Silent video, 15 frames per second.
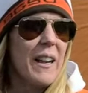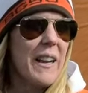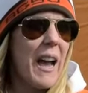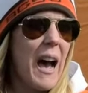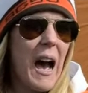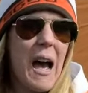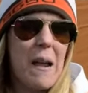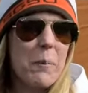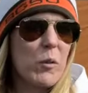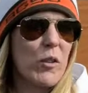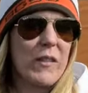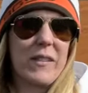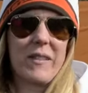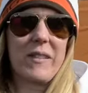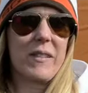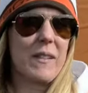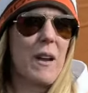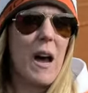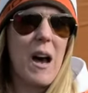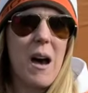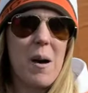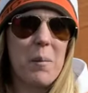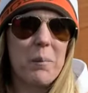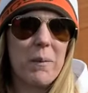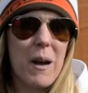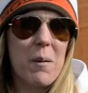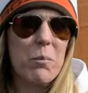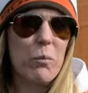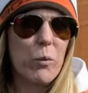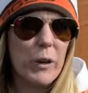Yeah, I'm just,
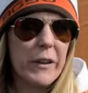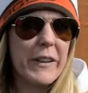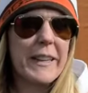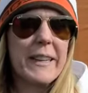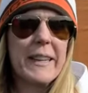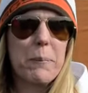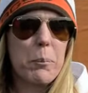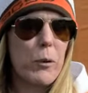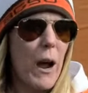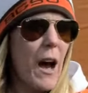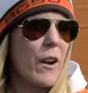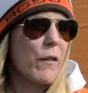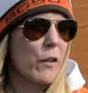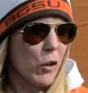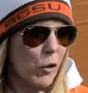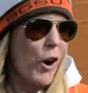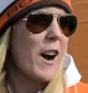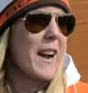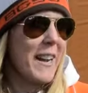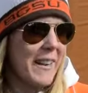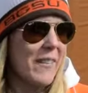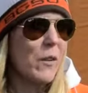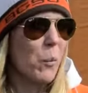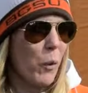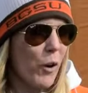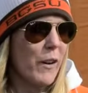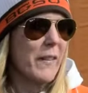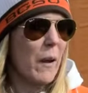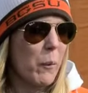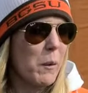I'm really proud of the grind and the
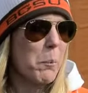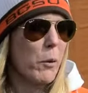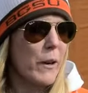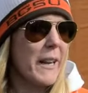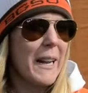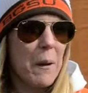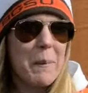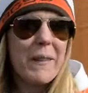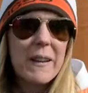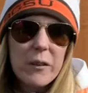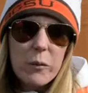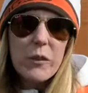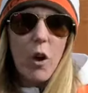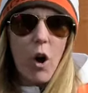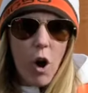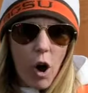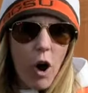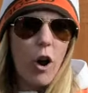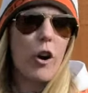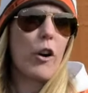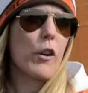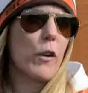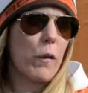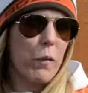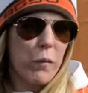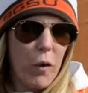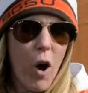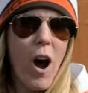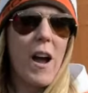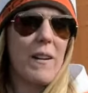work that we put in. I mean, this was a
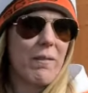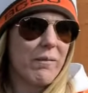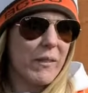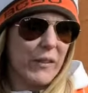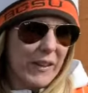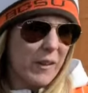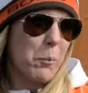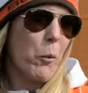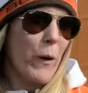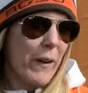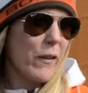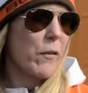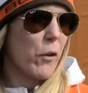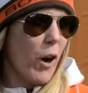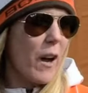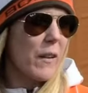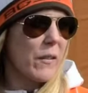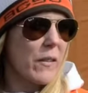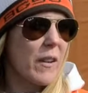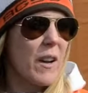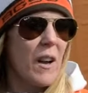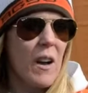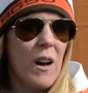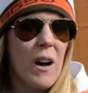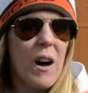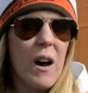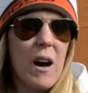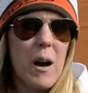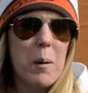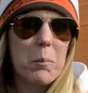hard-fought 6 points for us.
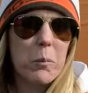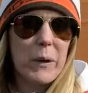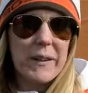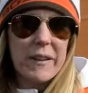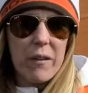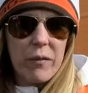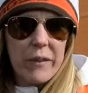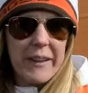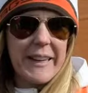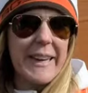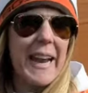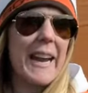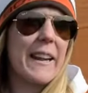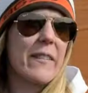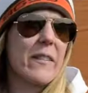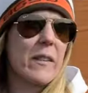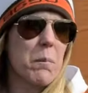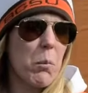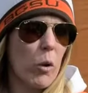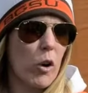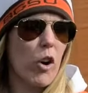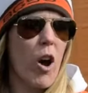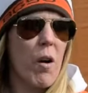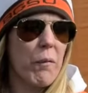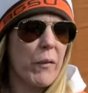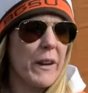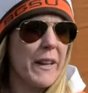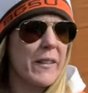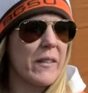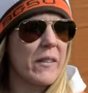We definitely gained some more
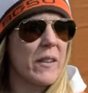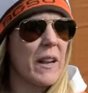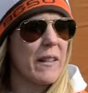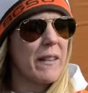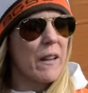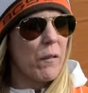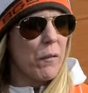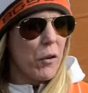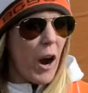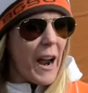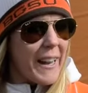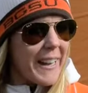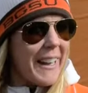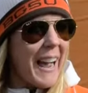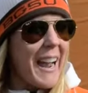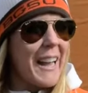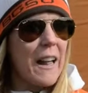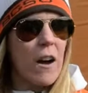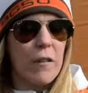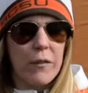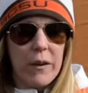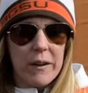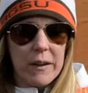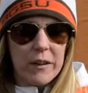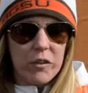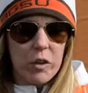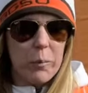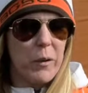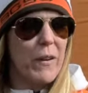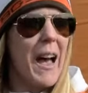confidence, I think, Friday night in
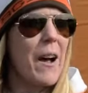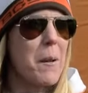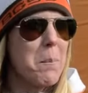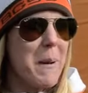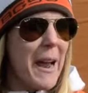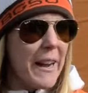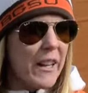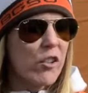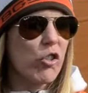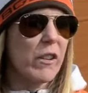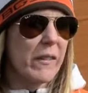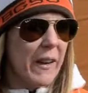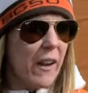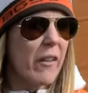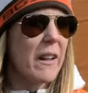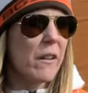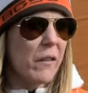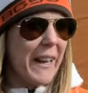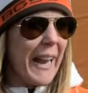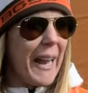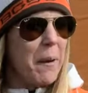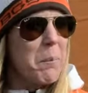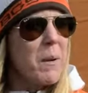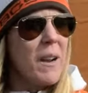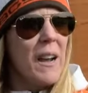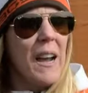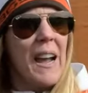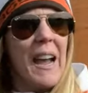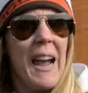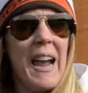terms of how to manage the tail end of a game.
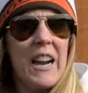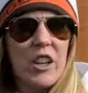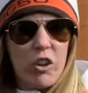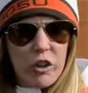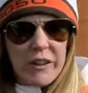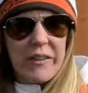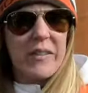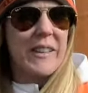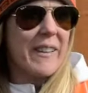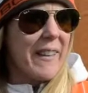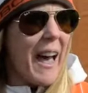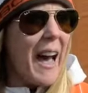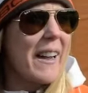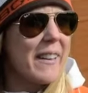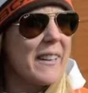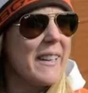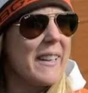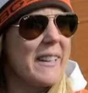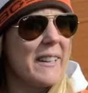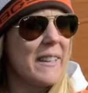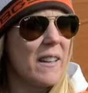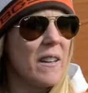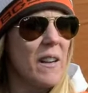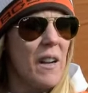And you could see that in